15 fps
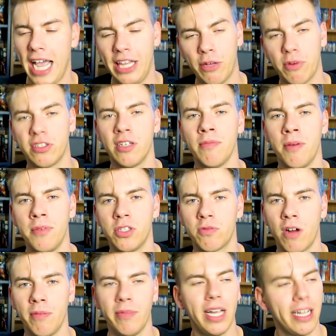And there were some moments
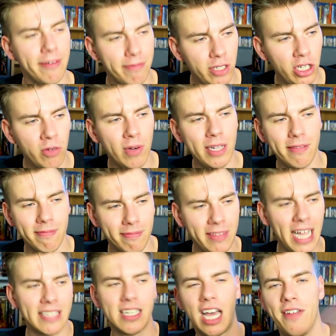where I'm like, you know what?
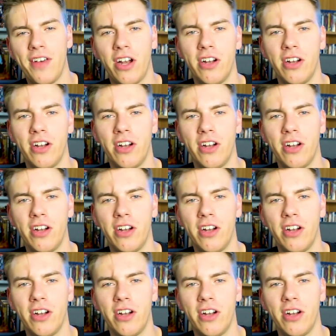That's kind of